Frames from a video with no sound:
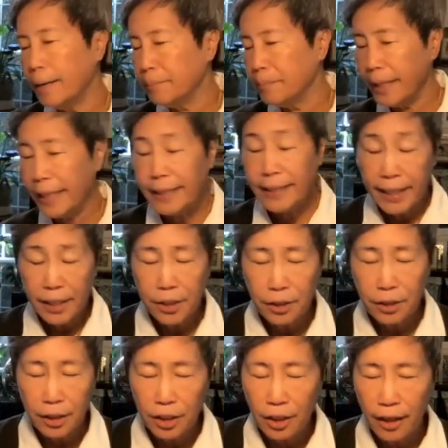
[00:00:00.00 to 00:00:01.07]
It's easier
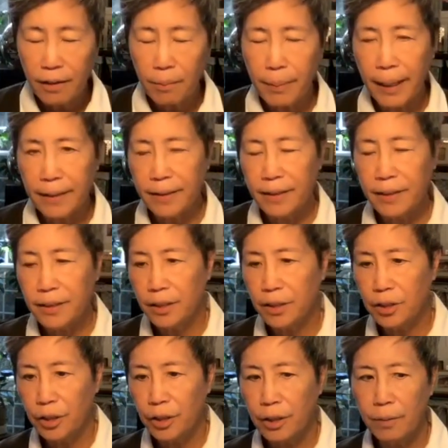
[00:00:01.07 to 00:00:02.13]
to talk about this in
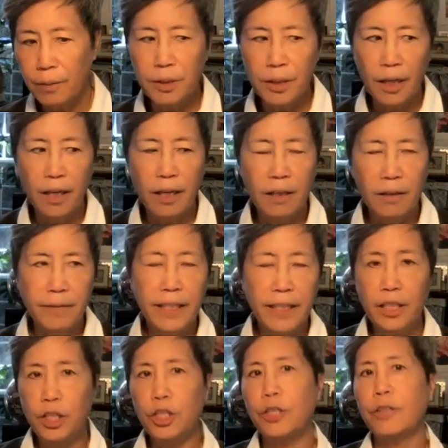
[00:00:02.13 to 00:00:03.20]
terms of an
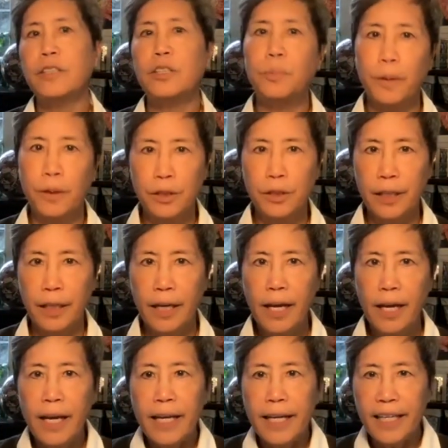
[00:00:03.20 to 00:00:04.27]
insurance person.
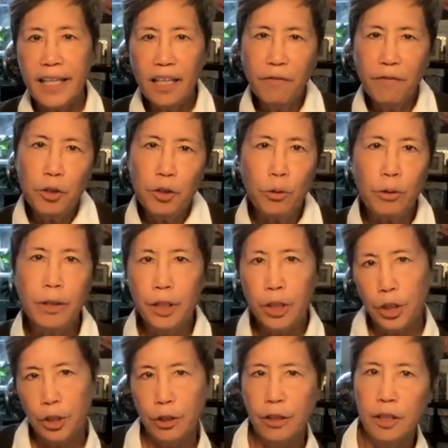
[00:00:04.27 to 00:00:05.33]
If your
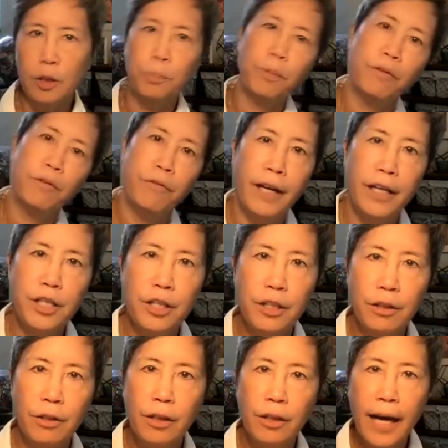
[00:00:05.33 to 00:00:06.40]
insurance
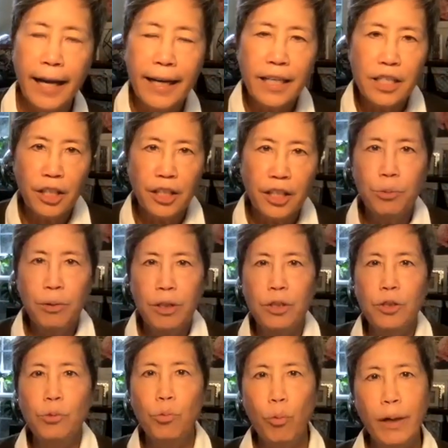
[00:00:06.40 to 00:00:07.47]
professional got in touch with
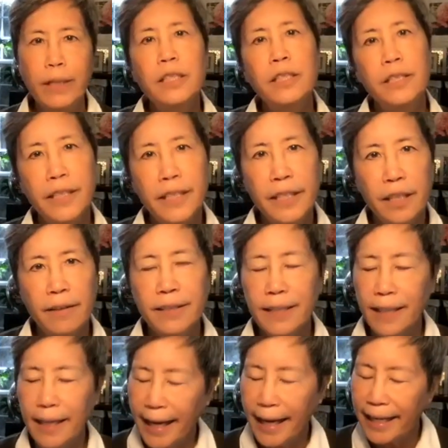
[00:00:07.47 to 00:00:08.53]
you once a year and
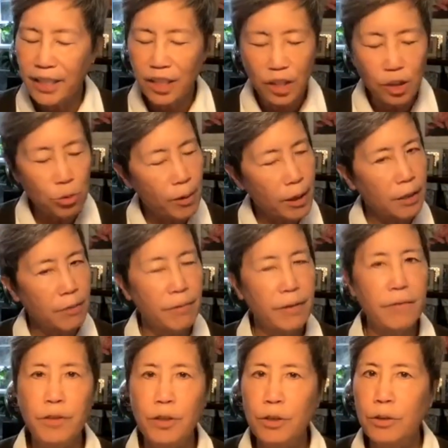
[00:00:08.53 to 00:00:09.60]
said, hey, I just want to
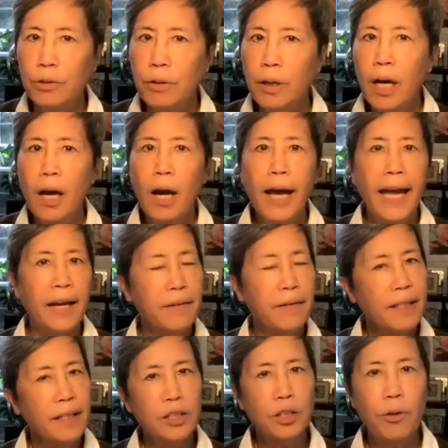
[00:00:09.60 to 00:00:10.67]
review everything
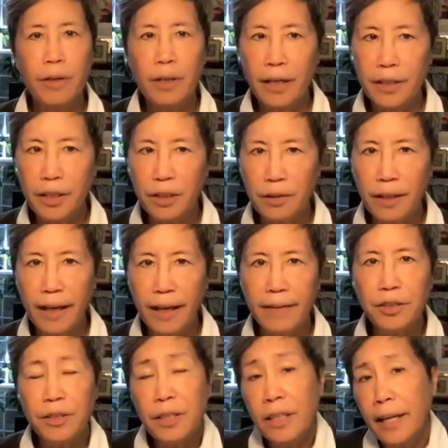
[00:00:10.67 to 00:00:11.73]
that's going on in your life
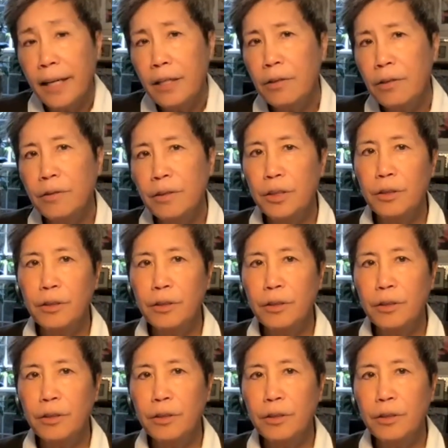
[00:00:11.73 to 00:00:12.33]
so that I know that your